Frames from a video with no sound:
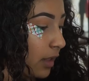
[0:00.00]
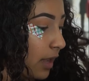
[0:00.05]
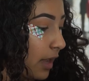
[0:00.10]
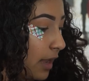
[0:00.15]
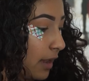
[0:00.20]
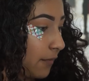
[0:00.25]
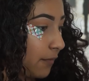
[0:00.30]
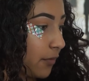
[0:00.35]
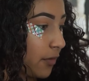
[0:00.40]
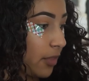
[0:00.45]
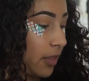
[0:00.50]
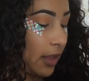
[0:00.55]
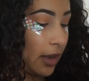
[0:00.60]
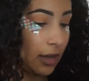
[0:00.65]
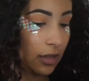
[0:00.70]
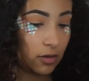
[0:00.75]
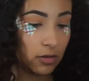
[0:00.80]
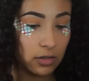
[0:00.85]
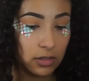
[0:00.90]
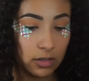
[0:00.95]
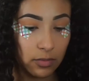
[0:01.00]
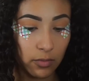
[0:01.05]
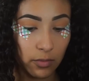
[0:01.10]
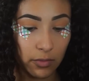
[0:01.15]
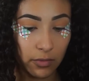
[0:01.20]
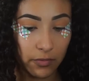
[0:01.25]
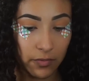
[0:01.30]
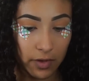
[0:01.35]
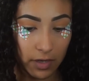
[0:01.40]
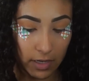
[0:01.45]
and for that I used the
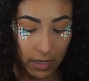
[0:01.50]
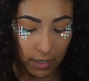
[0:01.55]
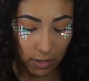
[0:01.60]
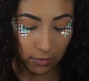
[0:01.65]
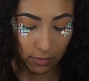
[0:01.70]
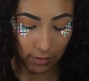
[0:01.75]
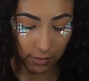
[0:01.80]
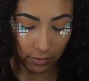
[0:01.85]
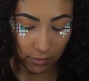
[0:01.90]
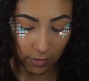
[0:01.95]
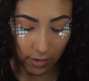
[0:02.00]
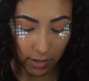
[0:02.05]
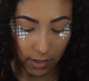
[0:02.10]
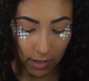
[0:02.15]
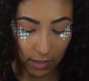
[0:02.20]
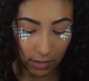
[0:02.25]
Morphe E23,